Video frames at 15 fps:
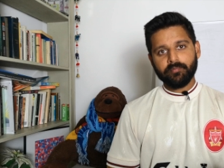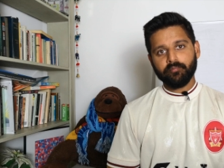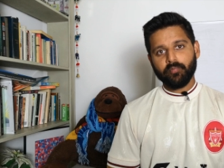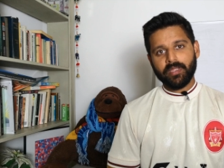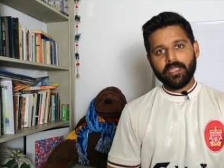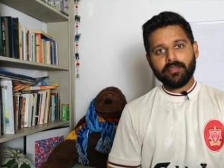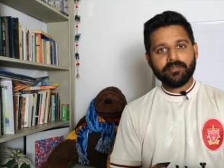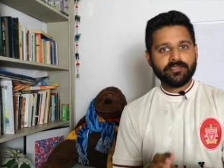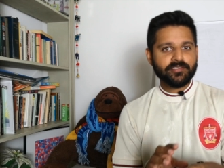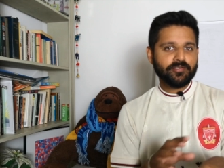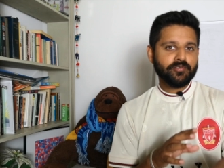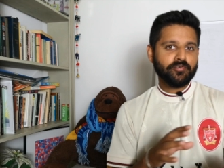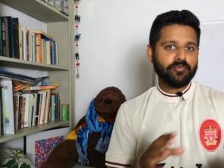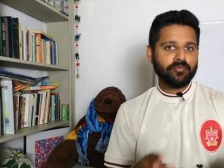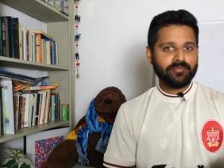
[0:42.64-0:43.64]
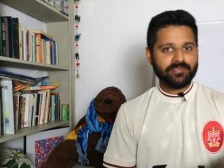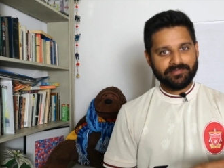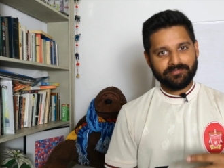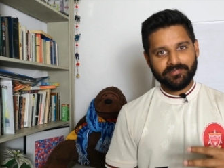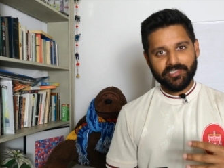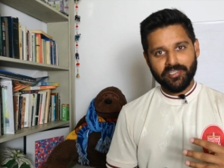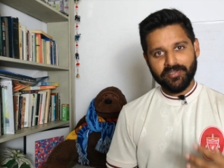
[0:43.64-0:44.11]
We're going to
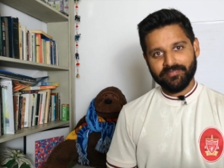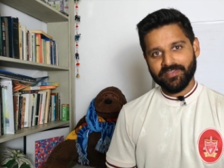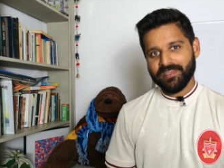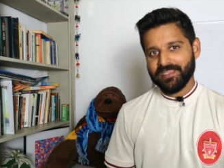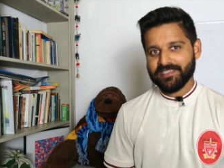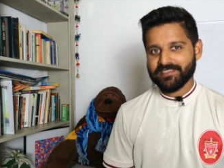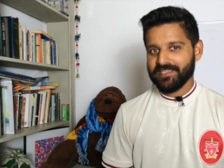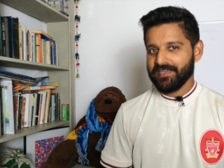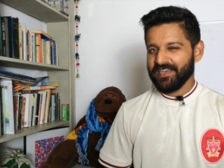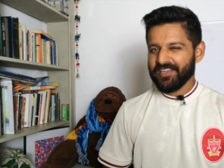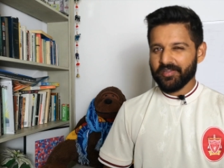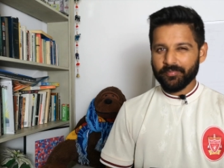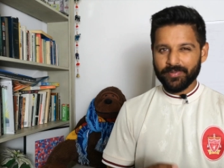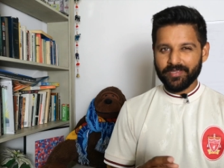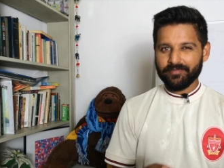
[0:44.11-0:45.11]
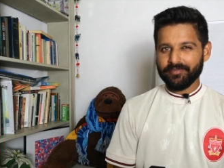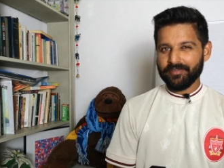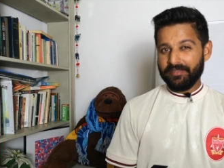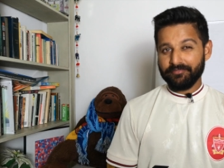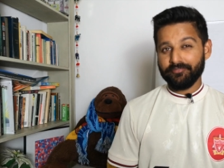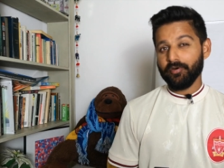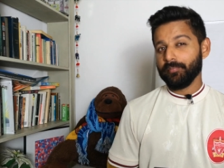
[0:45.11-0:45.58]
cover this in a little bit of
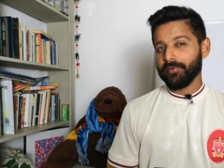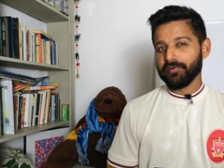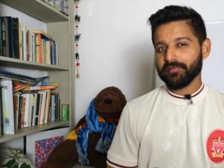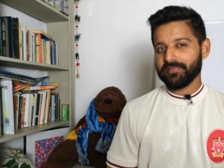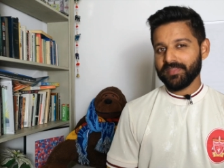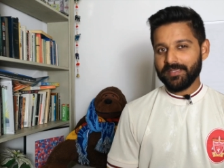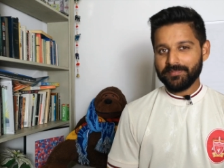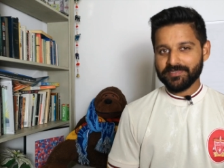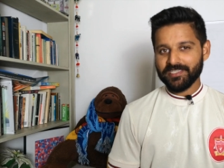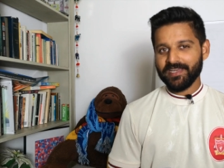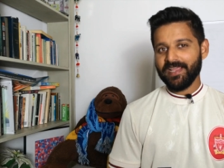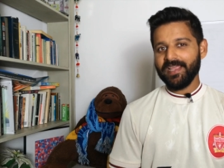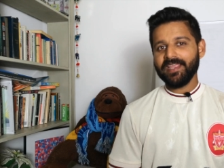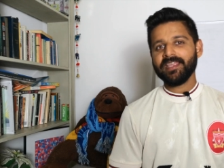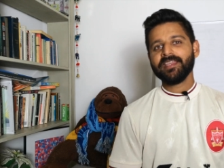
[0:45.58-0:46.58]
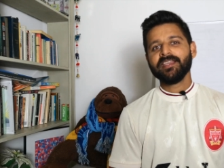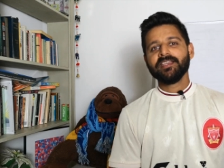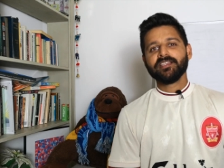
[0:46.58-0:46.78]
a football theme today.